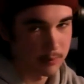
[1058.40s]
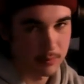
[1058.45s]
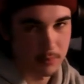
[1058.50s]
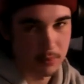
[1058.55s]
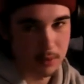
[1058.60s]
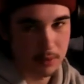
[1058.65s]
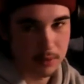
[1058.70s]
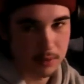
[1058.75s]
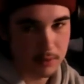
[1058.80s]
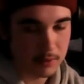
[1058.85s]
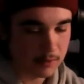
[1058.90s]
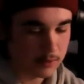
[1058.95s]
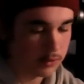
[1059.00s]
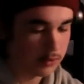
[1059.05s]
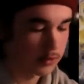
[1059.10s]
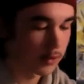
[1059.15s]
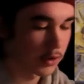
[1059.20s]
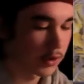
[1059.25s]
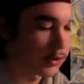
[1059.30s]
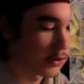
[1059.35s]
Lead
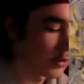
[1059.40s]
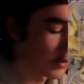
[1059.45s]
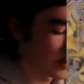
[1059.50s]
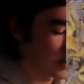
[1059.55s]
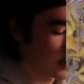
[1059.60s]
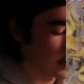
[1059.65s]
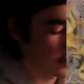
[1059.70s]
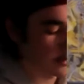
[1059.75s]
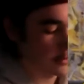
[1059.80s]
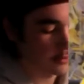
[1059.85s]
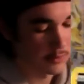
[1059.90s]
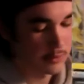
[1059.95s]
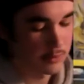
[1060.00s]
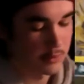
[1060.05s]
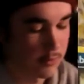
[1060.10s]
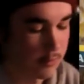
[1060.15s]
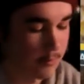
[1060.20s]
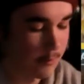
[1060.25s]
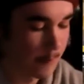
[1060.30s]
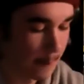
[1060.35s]
trainer card.
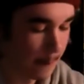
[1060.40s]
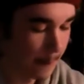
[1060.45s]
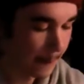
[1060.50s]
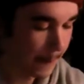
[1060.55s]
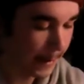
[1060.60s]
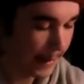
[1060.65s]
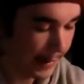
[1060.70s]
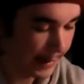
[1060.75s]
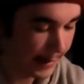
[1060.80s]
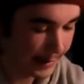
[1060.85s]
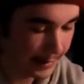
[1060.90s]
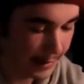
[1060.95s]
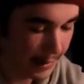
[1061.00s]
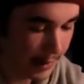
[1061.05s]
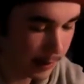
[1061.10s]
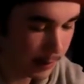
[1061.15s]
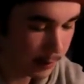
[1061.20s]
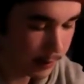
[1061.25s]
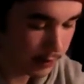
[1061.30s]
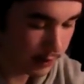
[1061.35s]
An
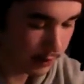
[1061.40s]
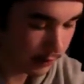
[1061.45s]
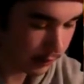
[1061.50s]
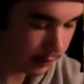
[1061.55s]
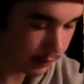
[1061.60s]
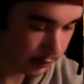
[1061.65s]
Absol.